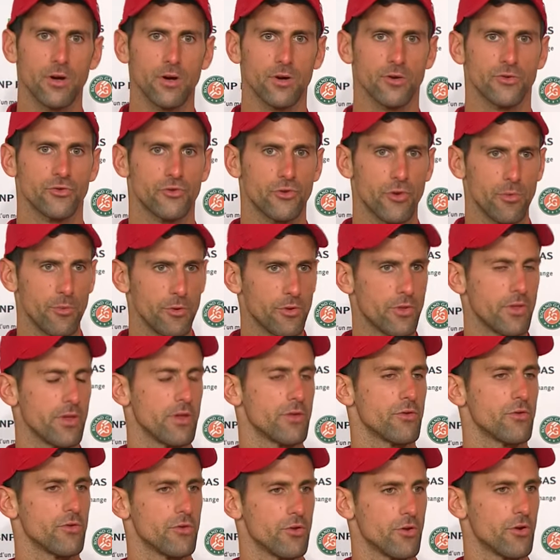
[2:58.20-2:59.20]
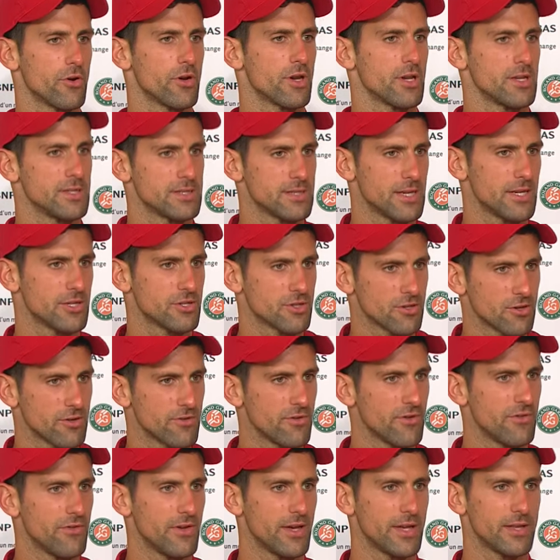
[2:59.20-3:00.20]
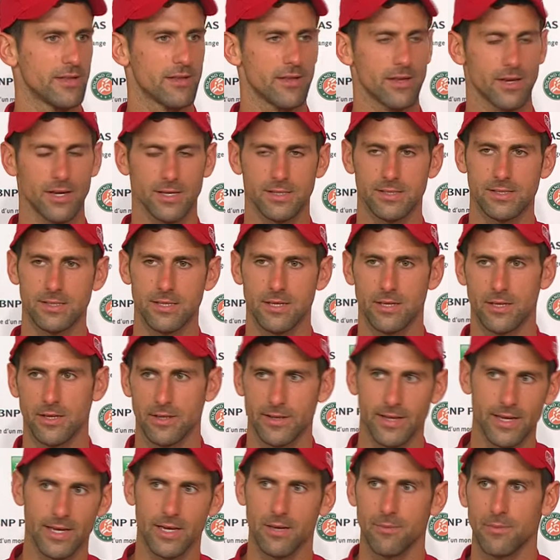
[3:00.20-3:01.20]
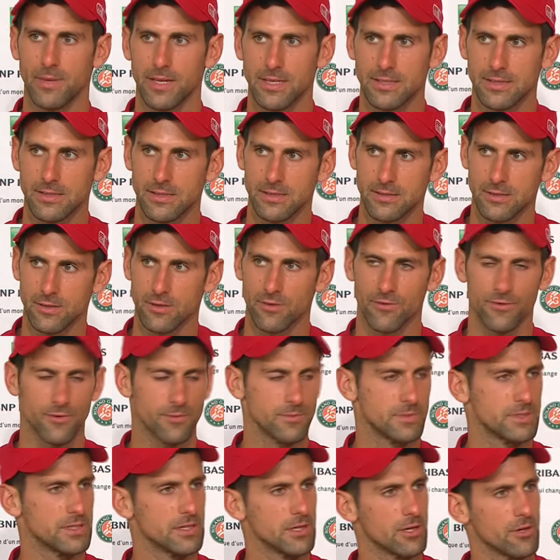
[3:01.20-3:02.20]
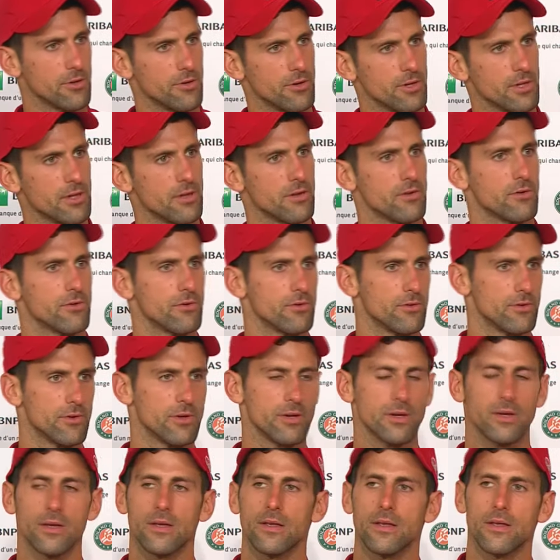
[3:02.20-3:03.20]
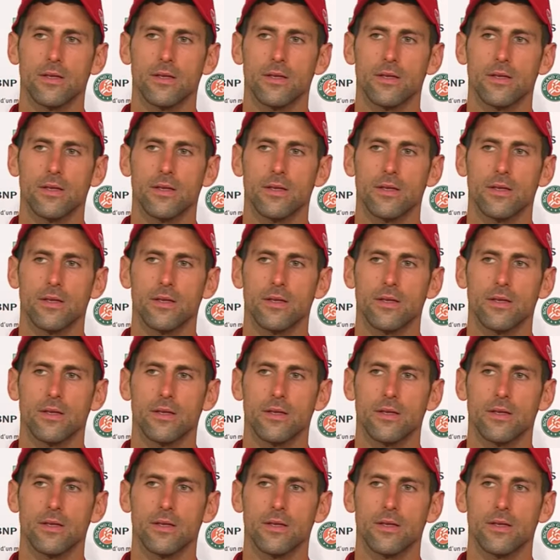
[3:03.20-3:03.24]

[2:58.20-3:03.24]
contributing to the organization of the event that I see on a daily basis, from security to,